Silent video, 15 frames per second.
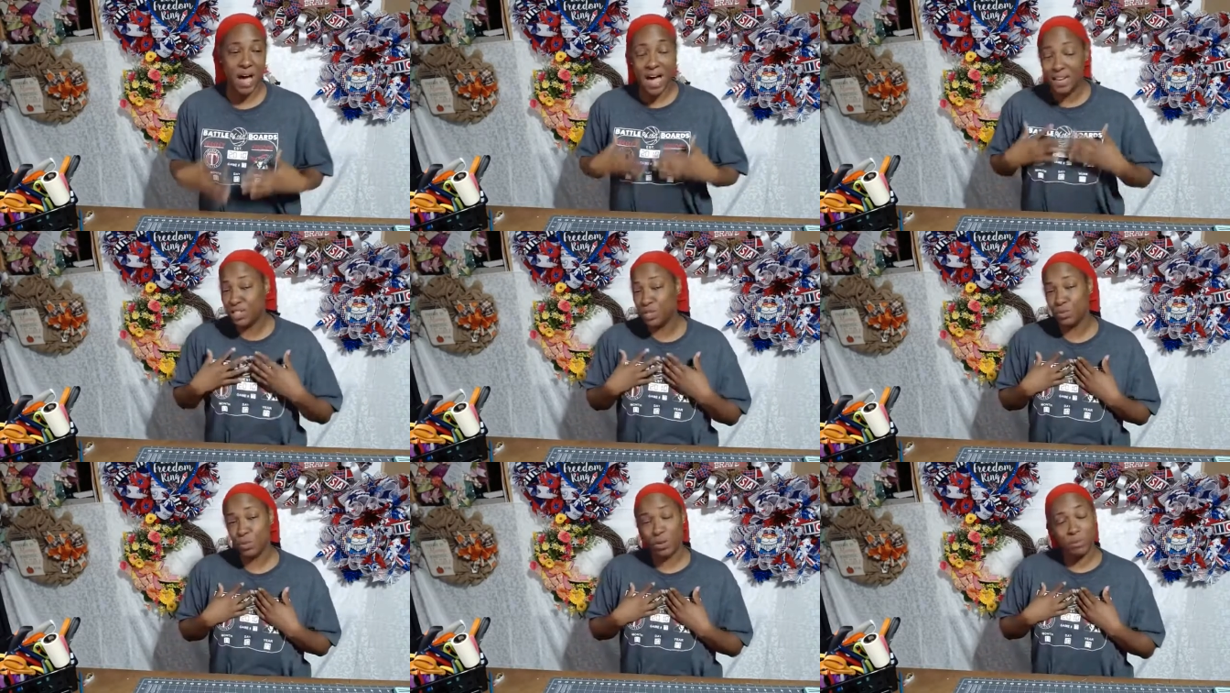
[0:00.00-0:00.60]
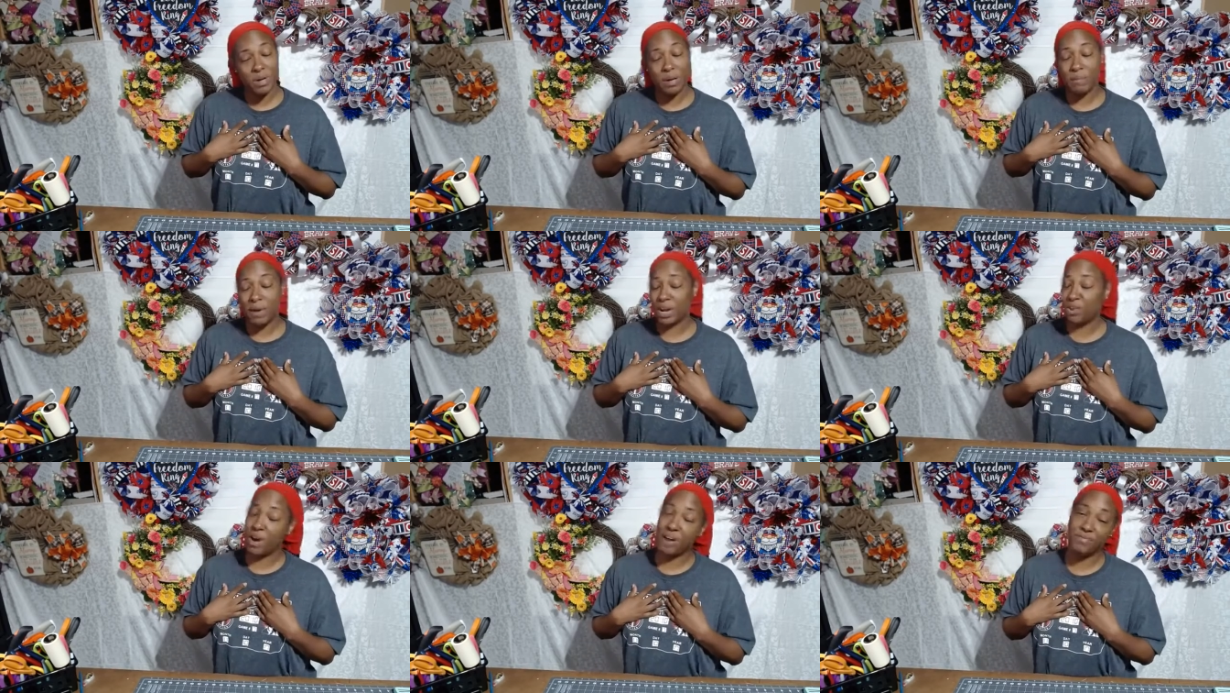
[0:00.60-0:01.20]
I just want to be in
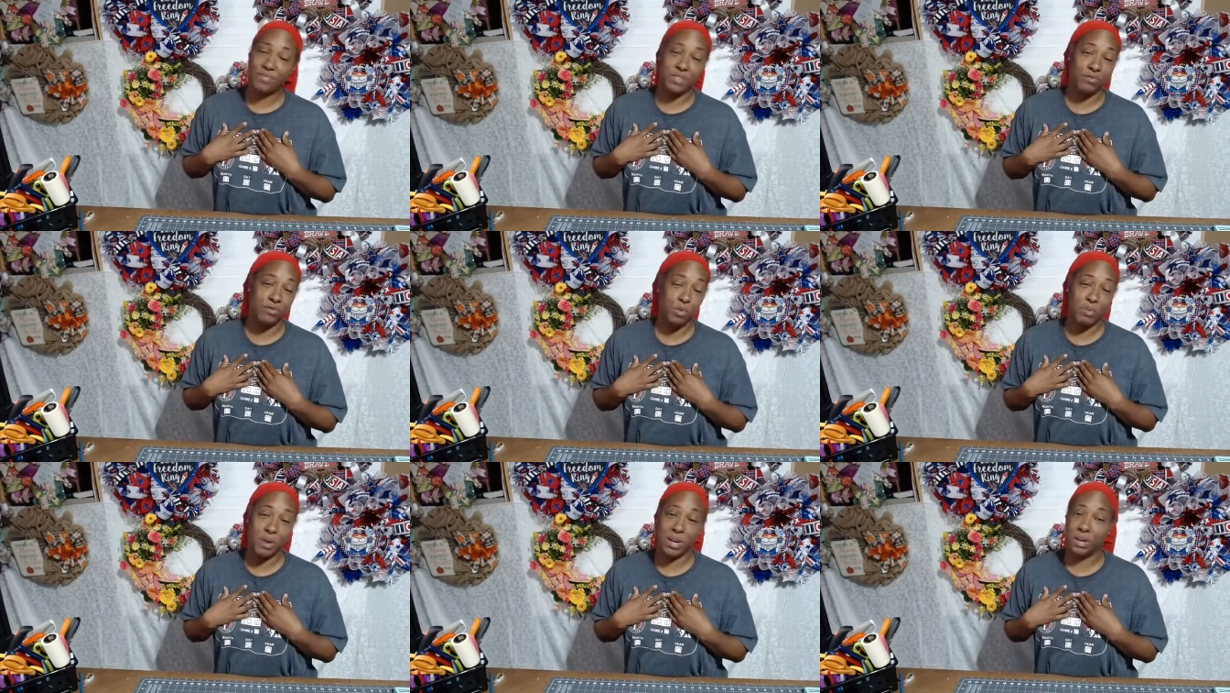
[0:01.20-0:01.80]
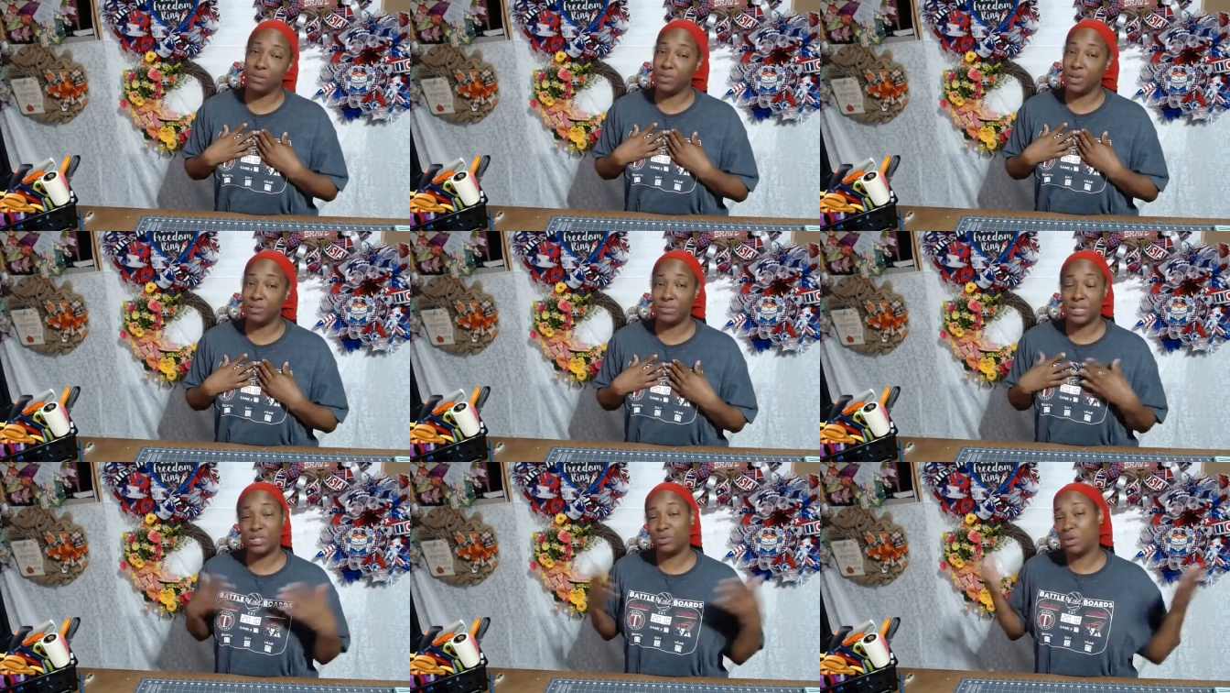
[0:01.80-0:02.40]
my crafting room making
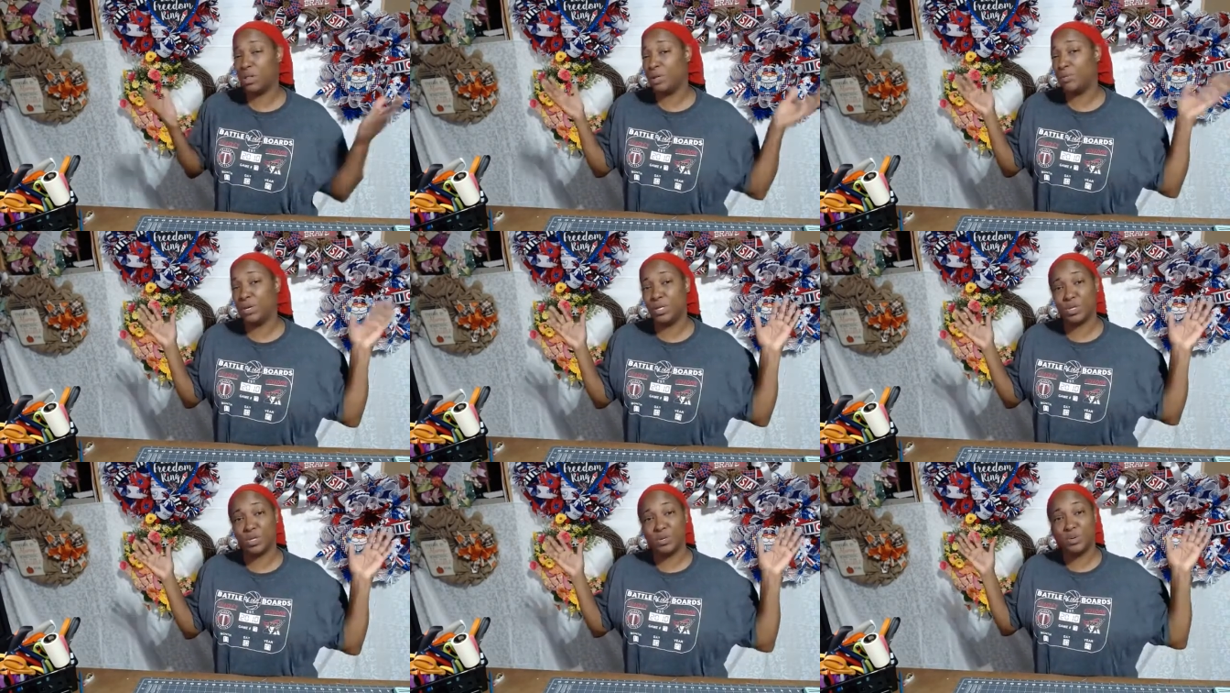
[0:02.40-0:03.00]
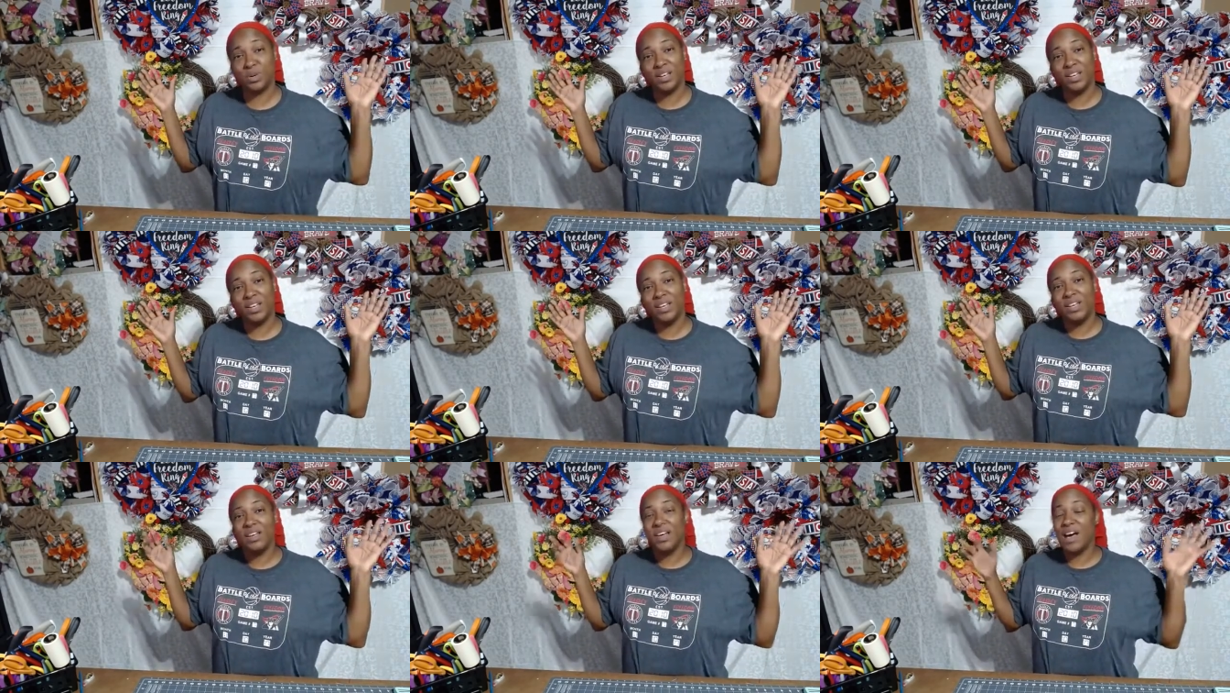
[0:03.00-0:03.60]
wreaths. That's all I want to do.
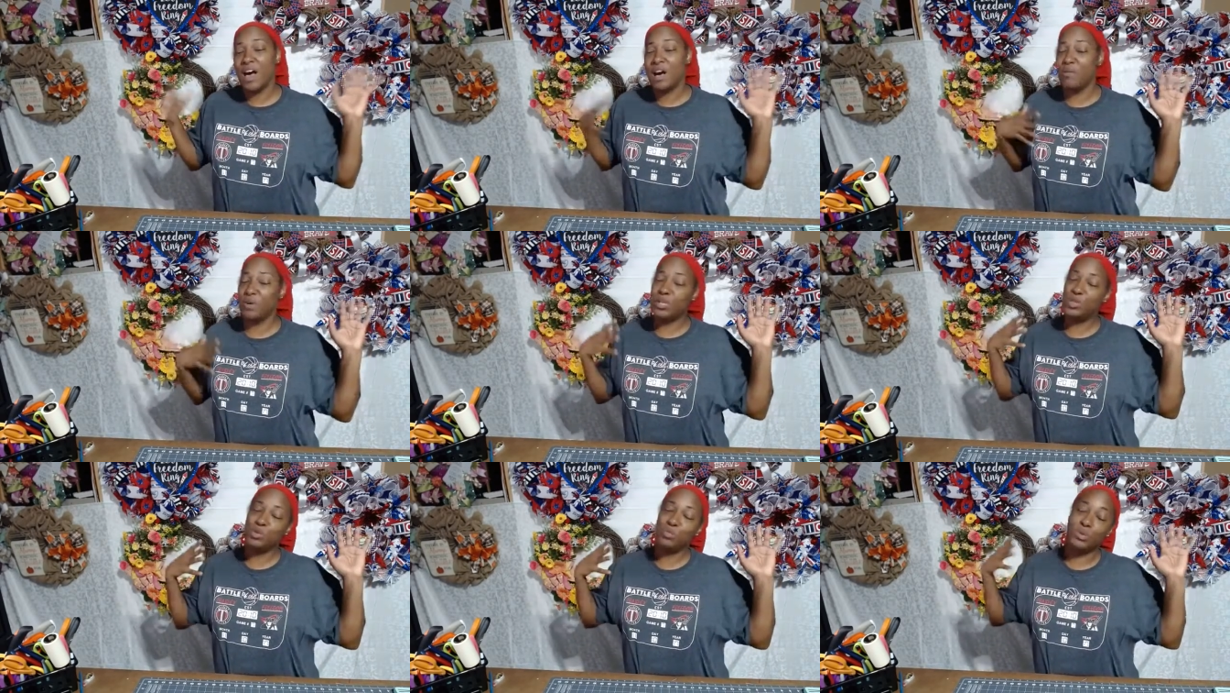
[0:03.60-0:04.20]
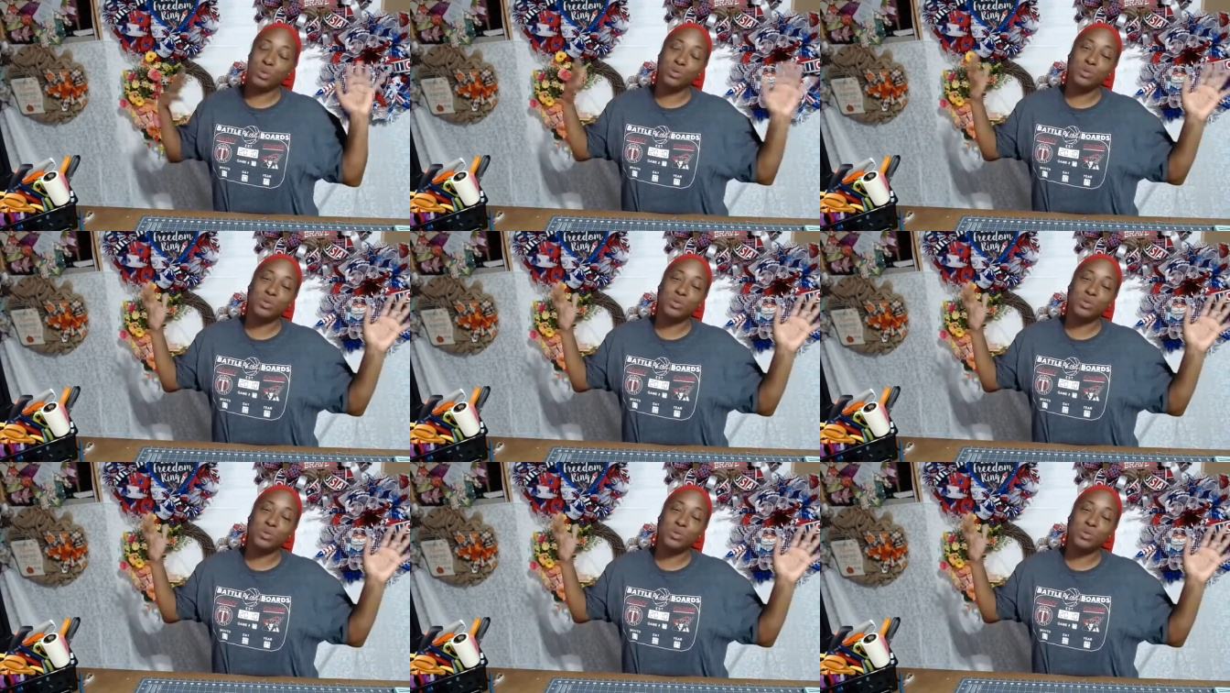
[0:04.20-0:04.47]
I want to do balloon